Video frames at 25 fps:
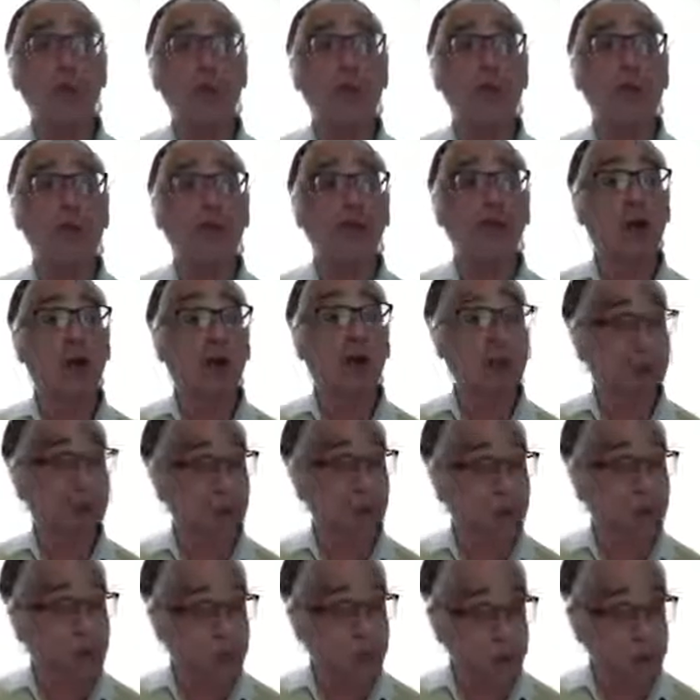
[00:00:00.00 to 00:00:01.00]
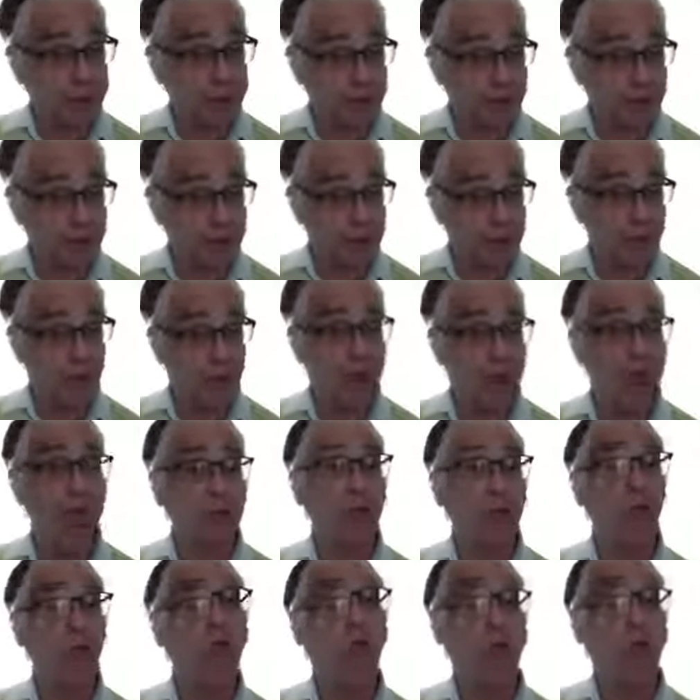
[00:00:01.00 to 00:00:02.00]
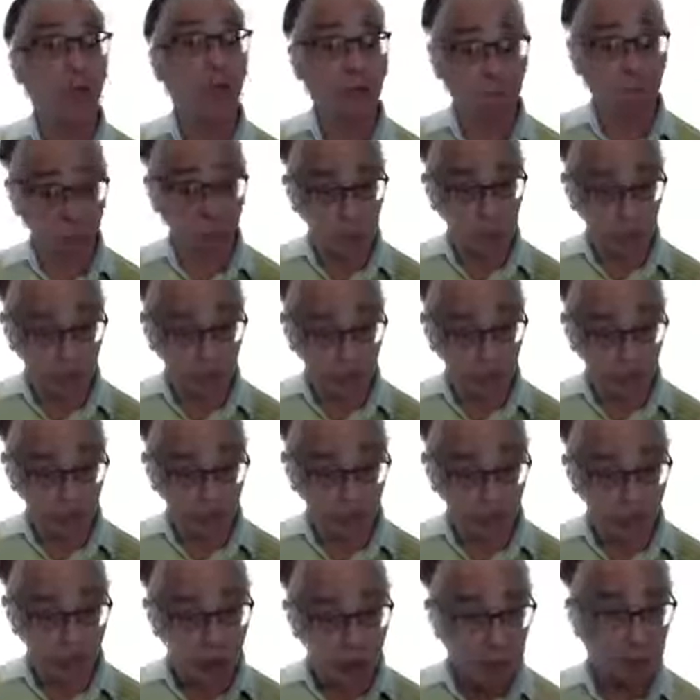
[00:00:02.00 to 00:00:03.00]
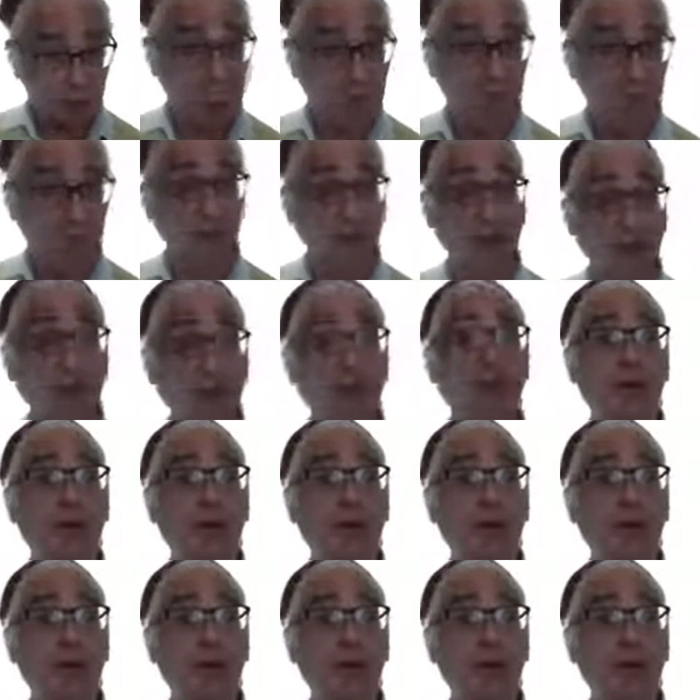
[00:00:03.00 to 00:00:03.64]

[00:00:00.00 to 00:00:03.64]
irreversibly bind them, chemically bind